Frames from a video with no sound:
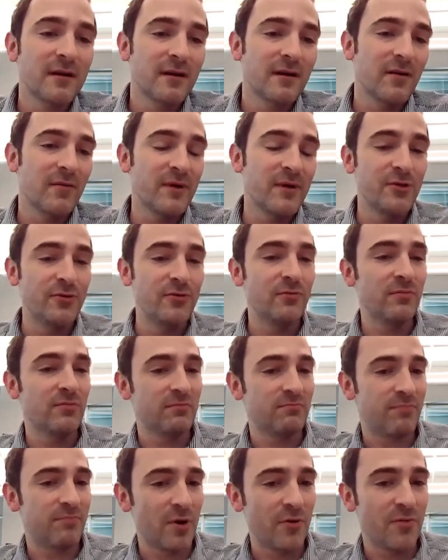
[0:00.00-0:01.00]
We do
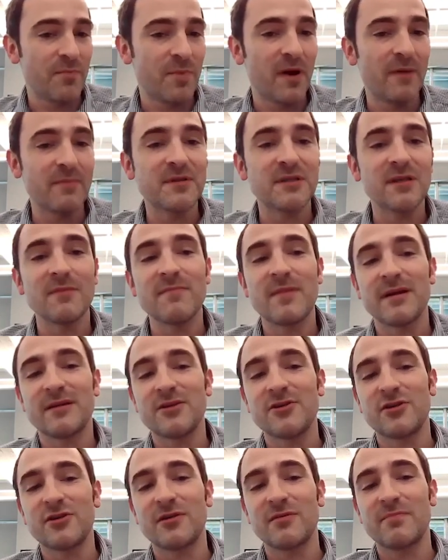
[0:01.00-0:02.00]
both pub/sub
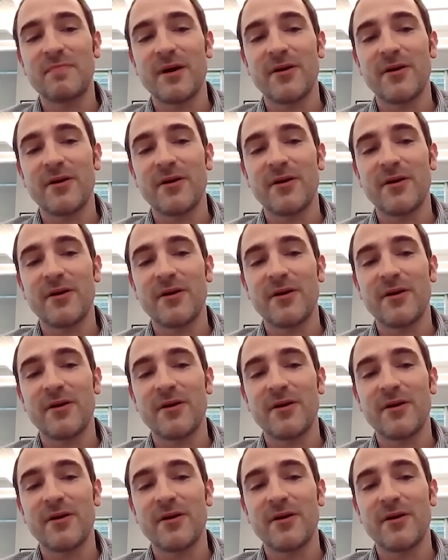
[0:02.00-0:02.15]
messaging